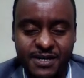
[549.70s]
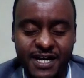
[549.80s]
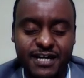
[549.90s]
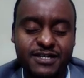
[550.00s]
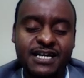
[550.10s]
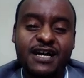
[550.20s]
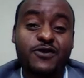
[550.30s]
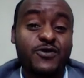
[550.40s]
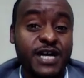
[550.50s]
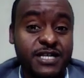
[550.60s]
right?
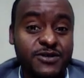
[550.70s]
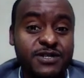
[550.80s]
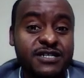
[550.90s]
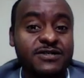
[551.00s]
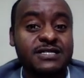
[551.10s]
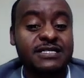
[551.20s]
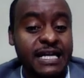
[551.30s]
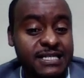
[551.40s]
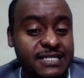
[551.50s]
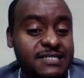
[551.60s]
So that
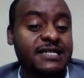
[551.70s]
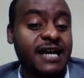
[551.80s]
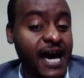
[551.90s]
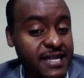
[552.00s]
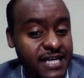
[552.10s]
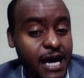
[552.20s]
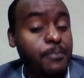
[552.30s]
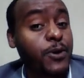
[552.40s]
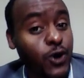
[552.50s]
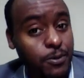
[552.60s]
that is write a
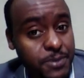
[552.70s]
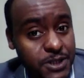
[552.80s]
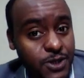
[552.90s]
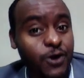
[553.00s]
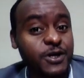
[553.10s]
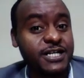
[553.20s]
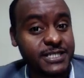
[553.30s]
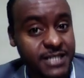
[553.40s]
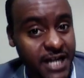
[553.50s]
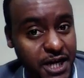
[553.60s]
prompt or
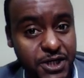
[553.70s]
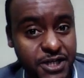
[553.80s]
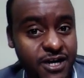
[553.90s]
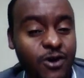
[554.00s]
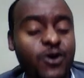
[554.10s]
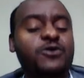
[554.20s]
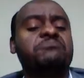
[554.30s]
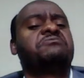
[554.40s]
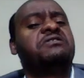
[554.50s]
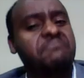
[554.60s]
instruction
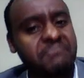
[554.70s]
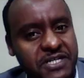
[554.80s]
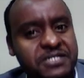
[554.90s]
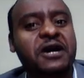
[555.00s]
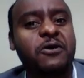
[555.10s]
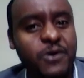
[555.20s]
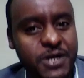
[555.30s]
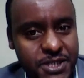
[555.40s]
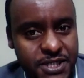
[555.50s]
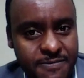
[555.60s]
or just a
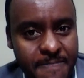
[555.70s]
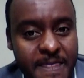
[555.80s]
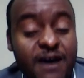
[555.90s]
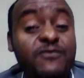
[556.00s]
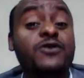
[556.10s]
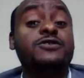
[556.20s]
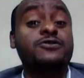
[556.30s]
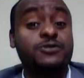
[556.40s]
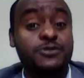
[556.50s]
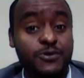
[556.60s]
question for your
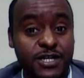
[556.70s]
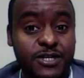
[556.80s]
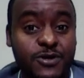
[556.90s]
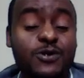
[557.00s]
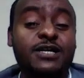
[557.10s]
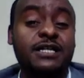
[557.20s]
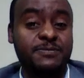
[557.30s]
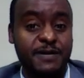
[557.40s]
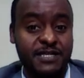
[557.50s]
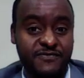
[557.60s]
student on that
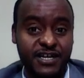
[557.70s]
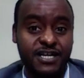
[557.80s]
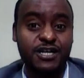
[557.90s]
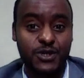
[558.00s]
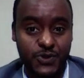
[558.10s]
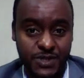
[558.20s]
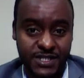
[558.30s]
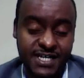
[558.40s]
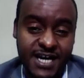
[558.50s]
specific issues.